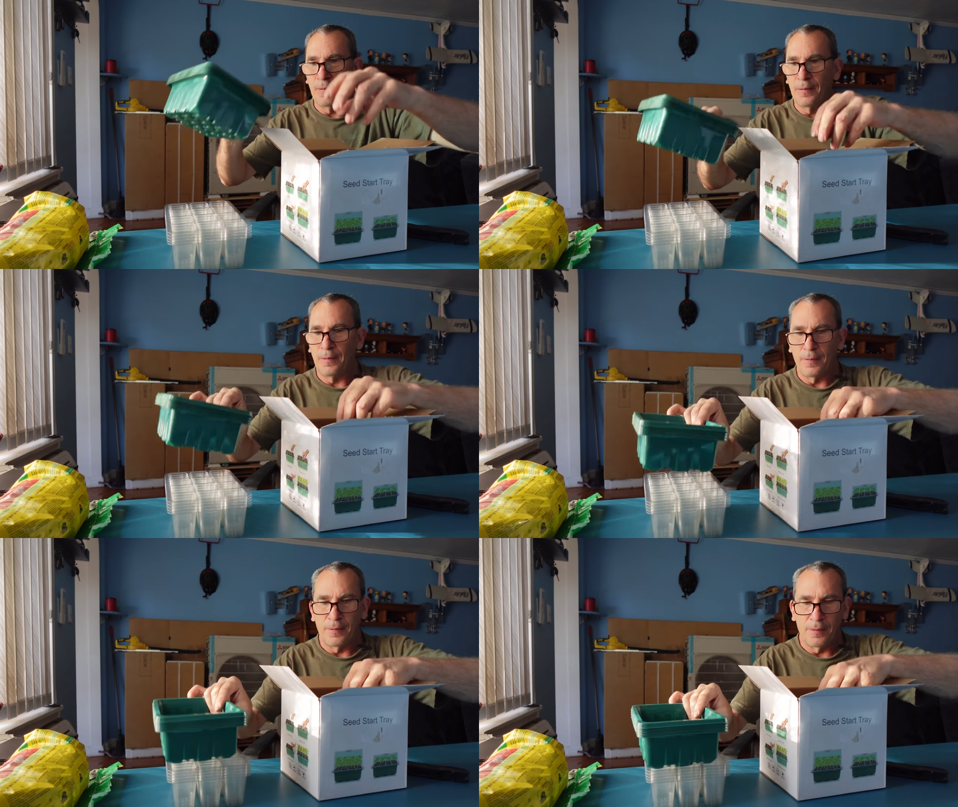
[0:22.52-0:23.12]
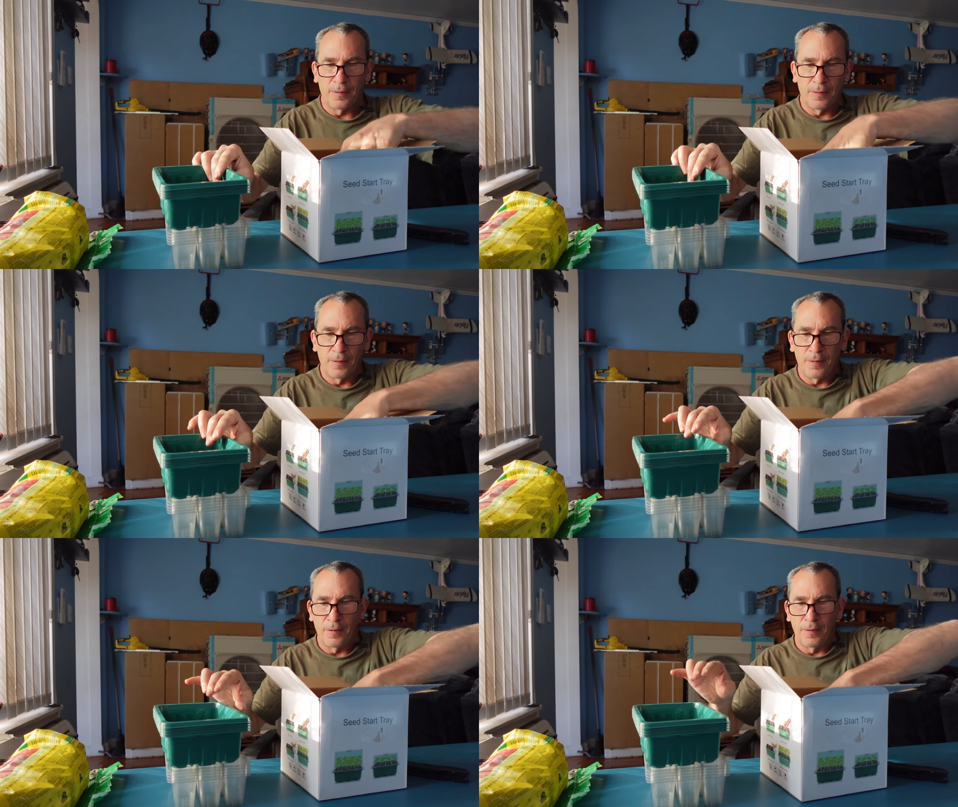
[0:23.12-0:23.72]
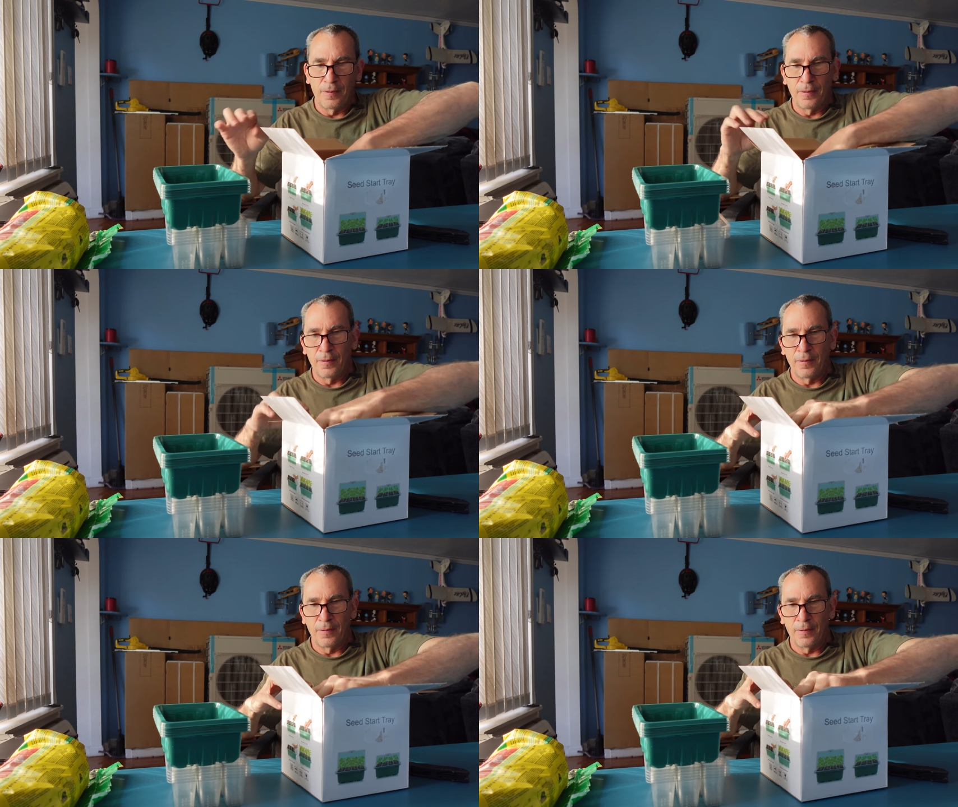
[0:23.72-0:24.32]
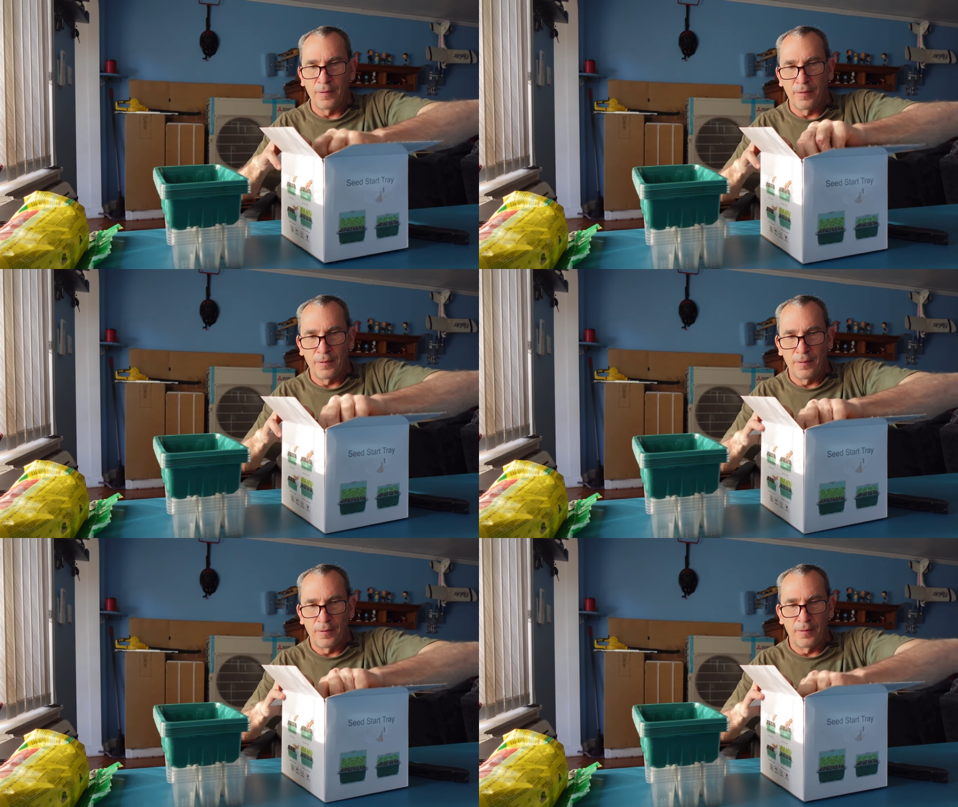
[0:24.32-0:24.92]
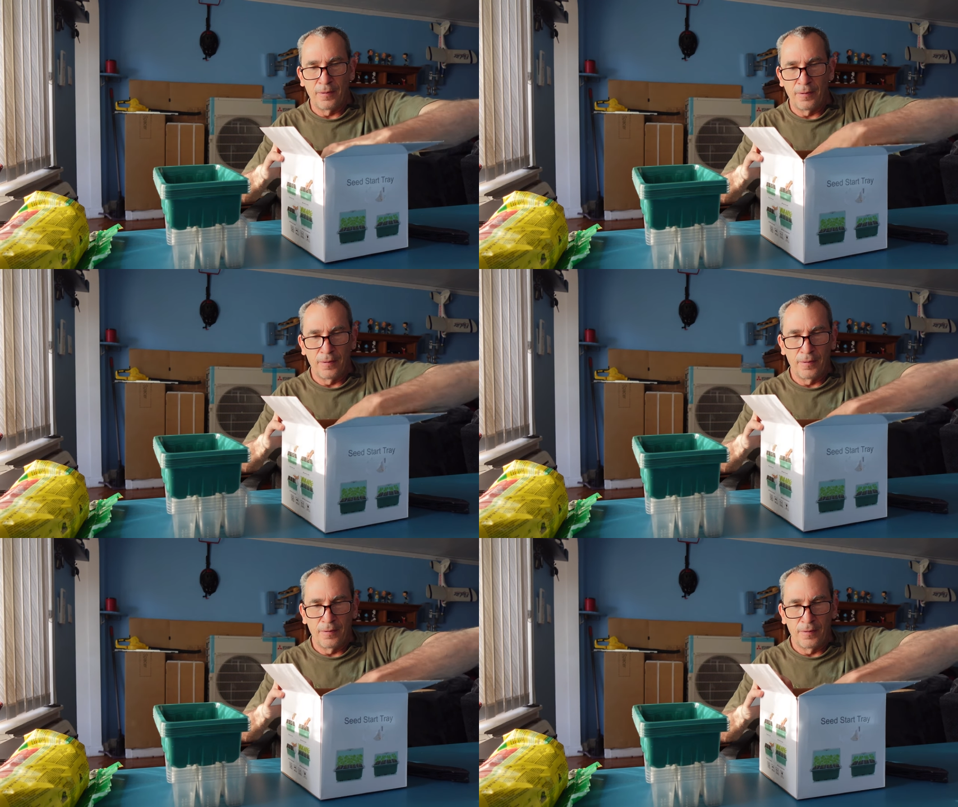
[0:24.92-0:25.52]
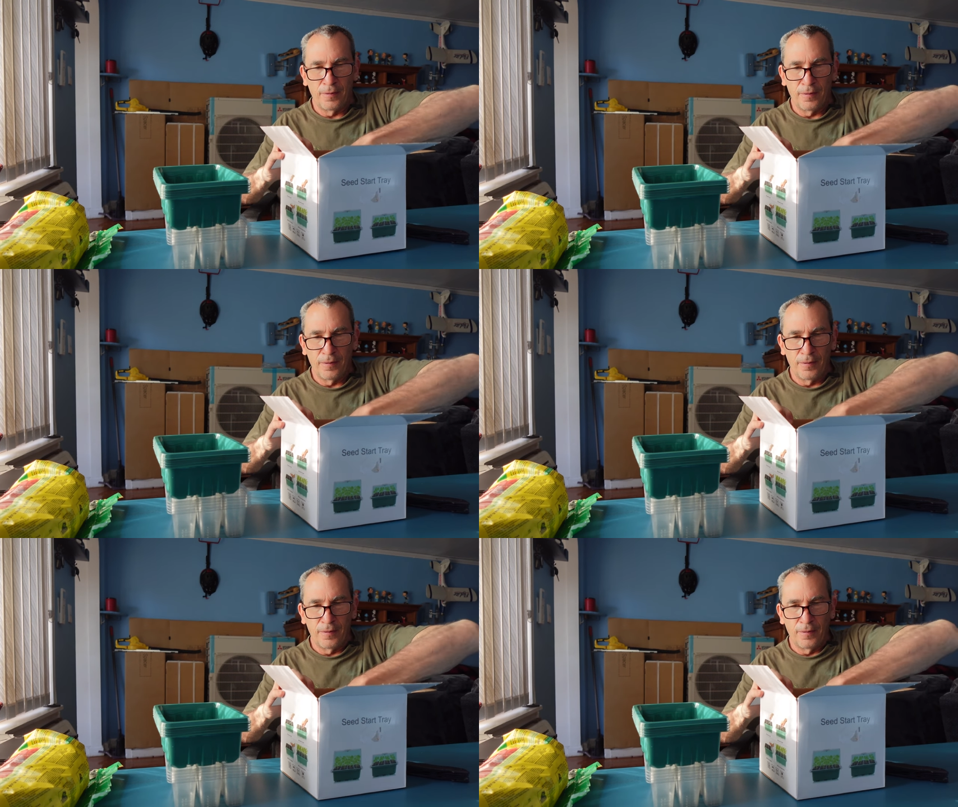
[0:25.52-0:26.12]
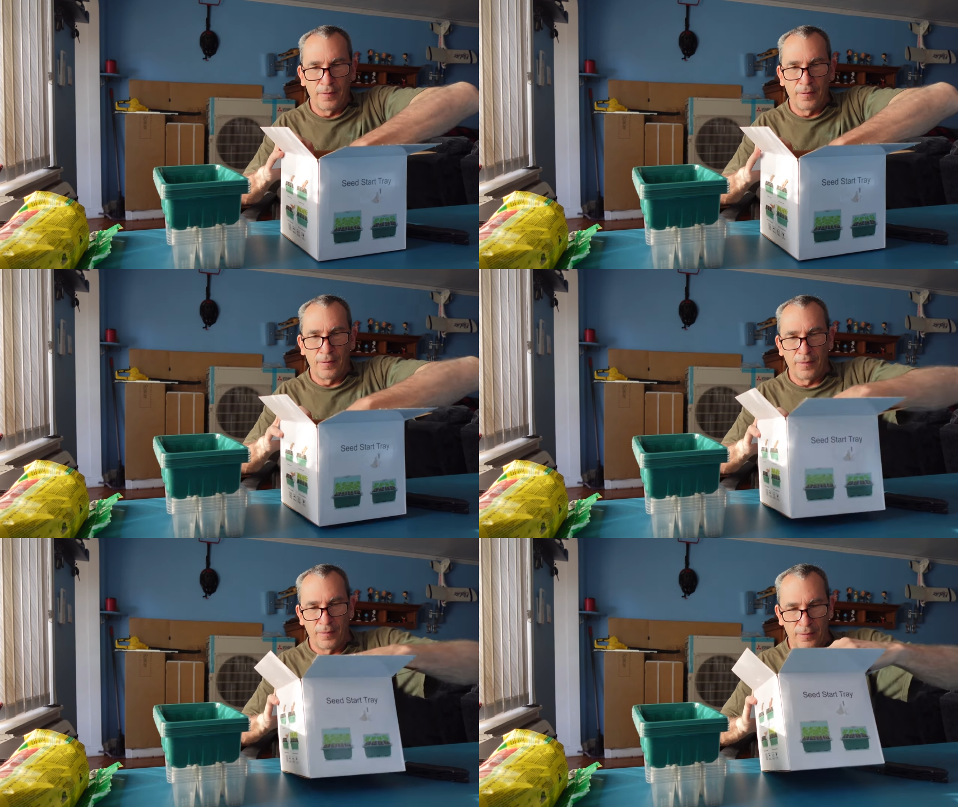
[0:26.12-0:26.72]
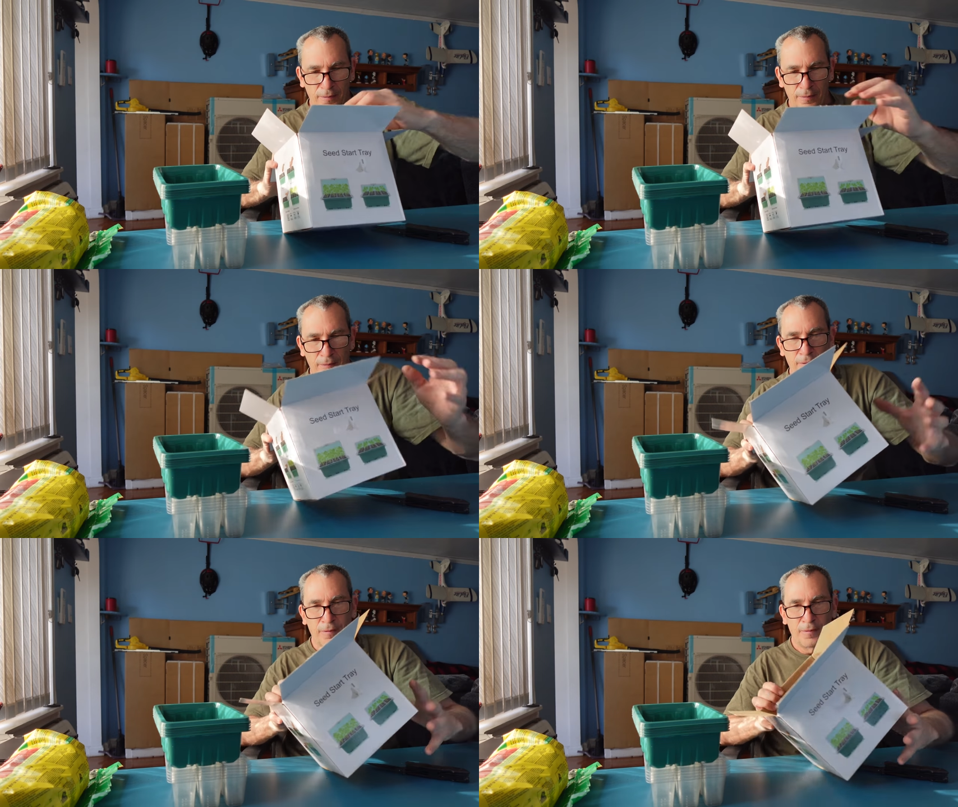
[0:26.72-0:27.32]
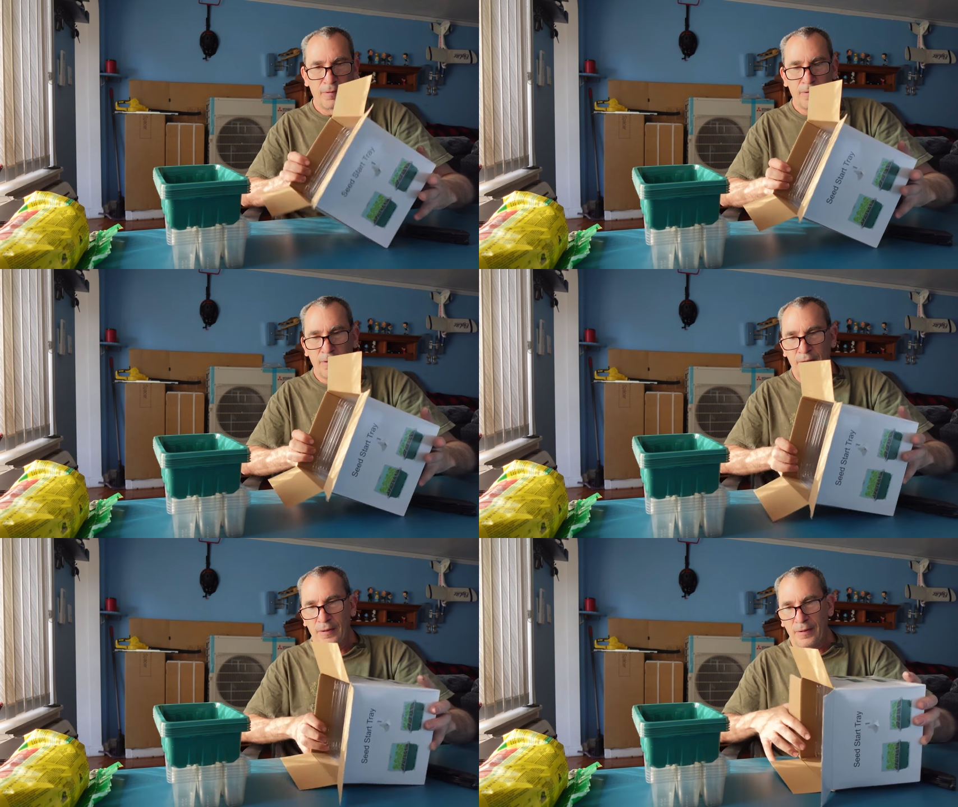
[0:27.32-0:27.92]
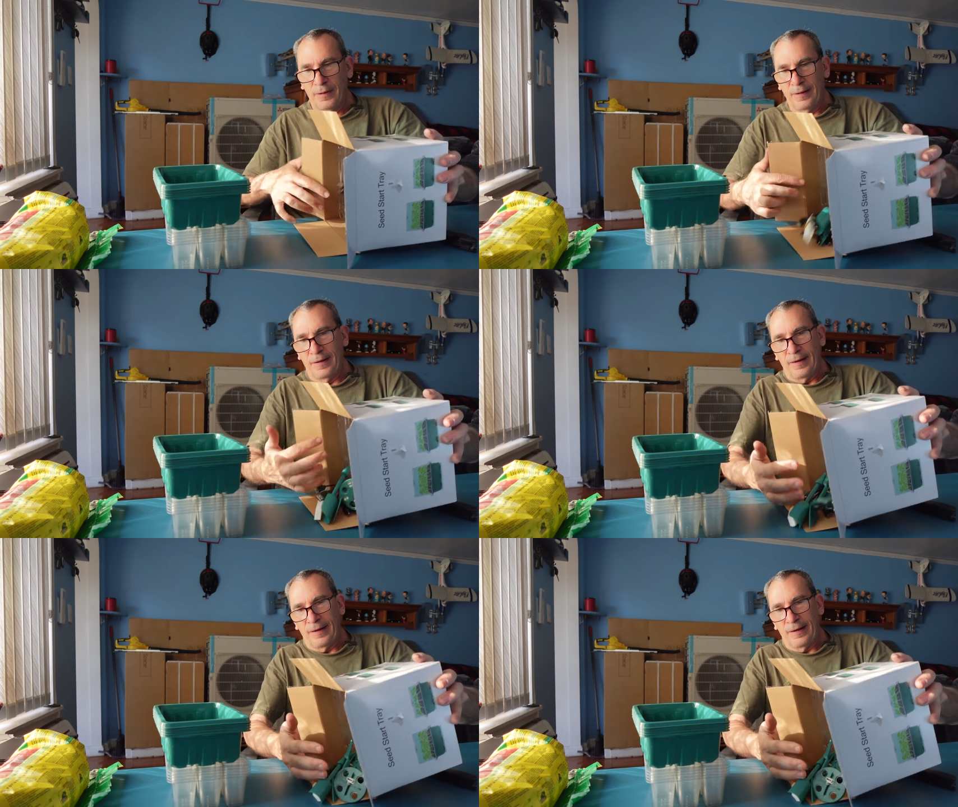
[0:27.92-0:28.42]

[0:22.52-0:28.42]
No one is speaking in this clip.